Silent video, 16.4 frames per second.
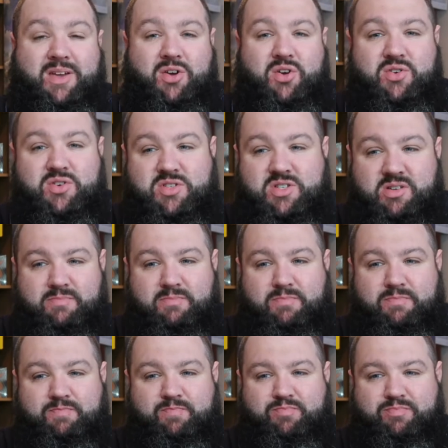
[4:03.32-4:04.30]
because
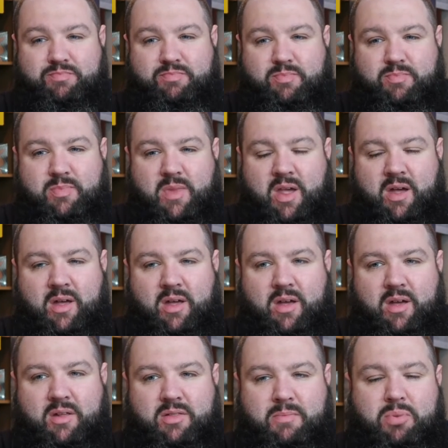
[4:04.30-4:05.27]

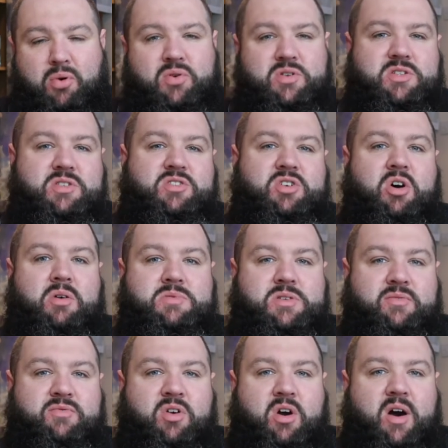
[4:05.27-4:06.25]
poison types
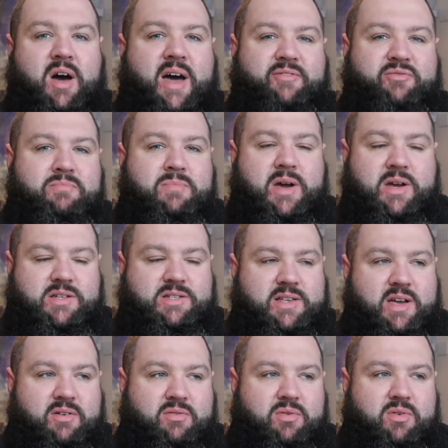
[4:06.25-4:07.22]
I've got, I haven't
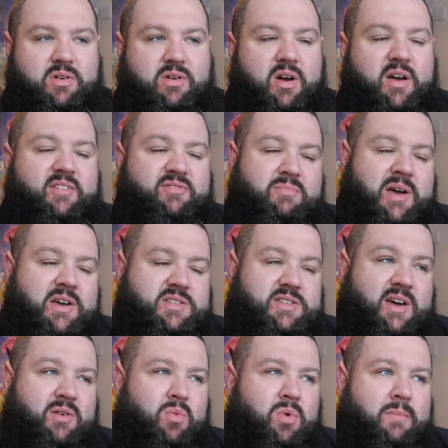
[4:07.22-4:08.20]
maxed out. I have
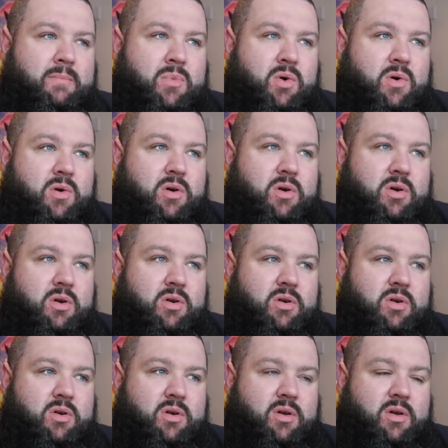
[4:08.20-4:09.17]
maxed out one Mug,
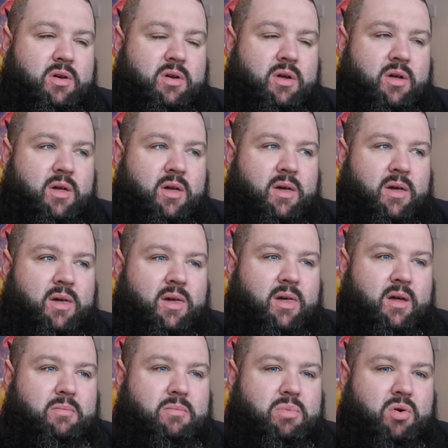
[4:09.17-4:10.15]

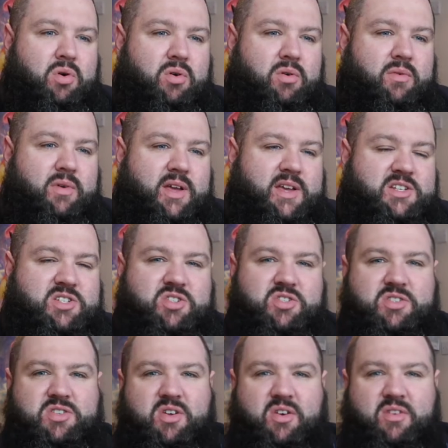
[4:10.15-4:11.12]
but it's
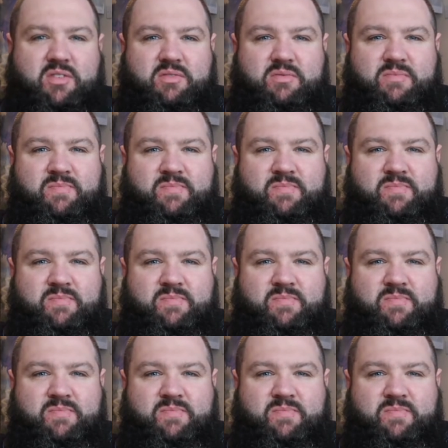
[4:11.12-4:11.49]
just not...